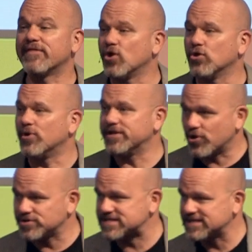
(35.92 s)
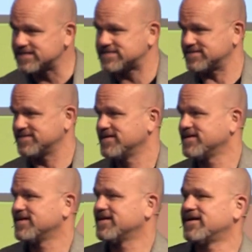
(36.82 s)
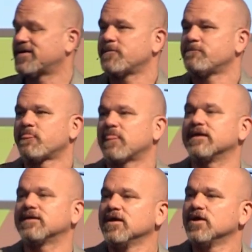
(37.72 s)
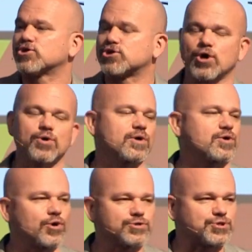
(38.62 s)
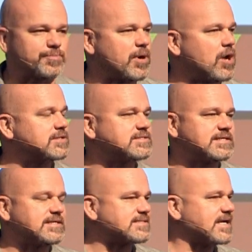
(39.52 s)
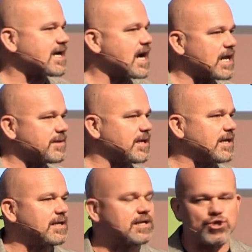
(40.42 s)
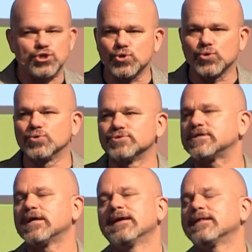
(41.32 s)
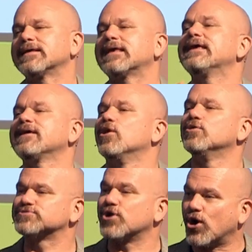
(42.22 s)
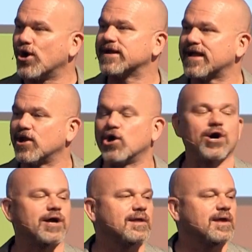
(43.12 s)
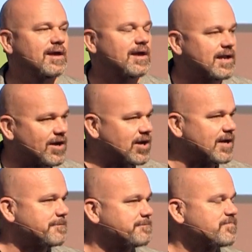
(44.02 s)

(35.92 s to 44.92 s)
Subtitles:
I the only one noticing this? Like culture, politics, economy, news, like it goes on and on and on.